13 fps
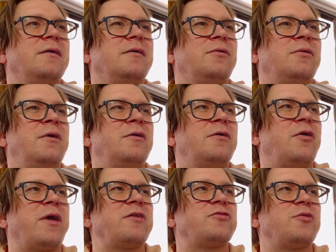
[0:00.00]
Oh,
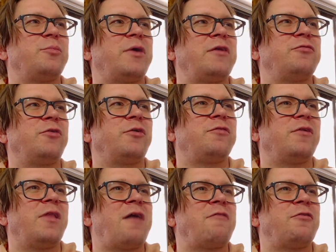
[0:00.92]
okay, so bread for a
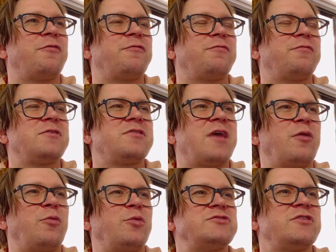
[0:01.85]
falafel
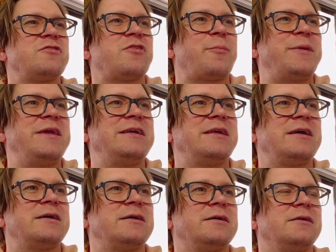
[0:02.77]
sandwich is a
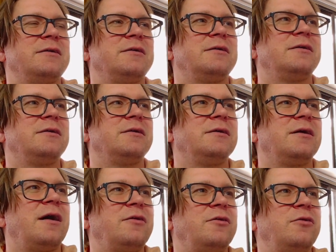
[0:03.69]
pita.
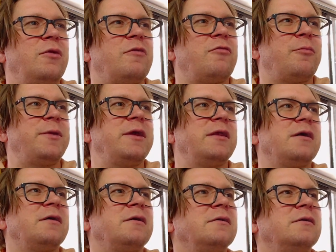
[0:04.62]
We love a
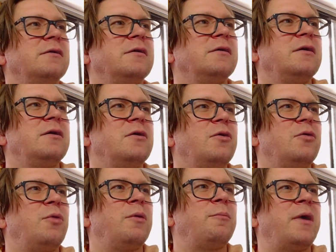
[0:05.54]
pita.
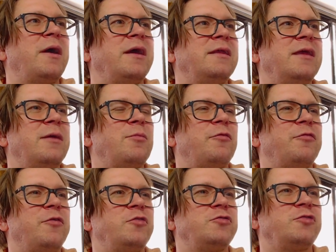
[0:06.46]
What might enable
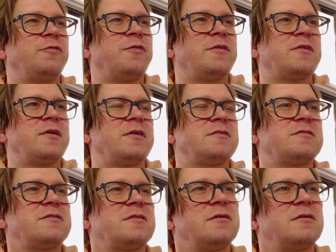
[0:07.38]
future visits?